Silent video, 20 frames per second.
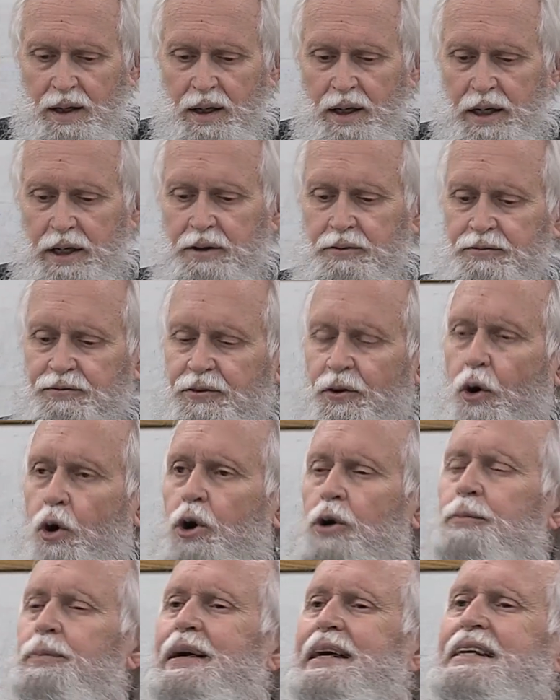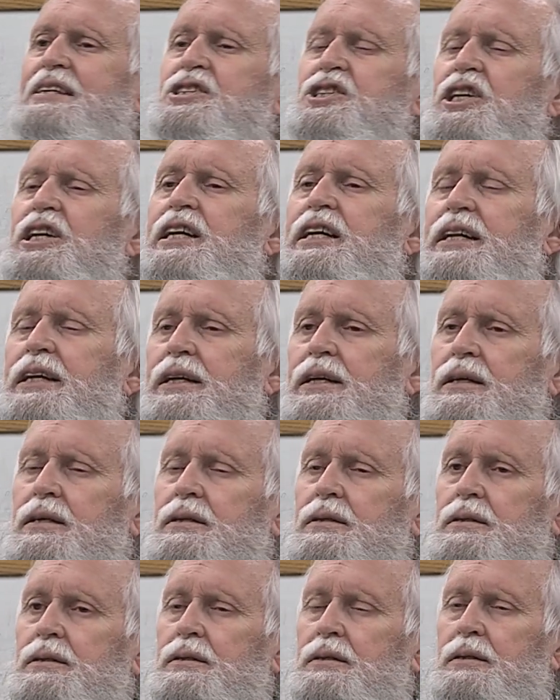In 4 BC,
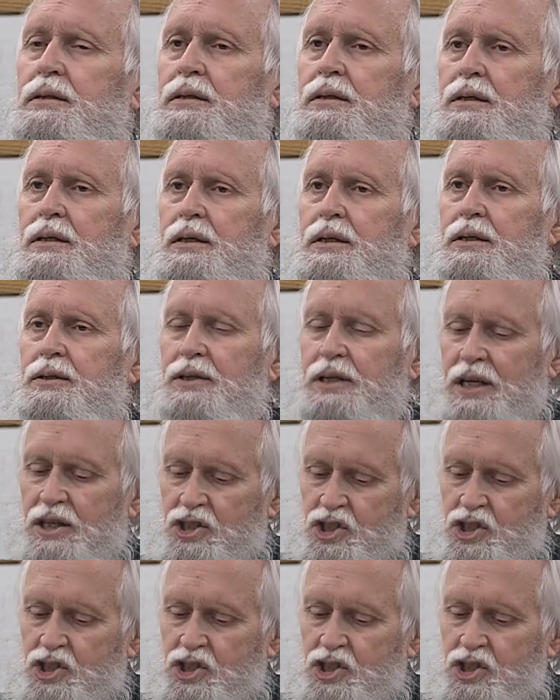the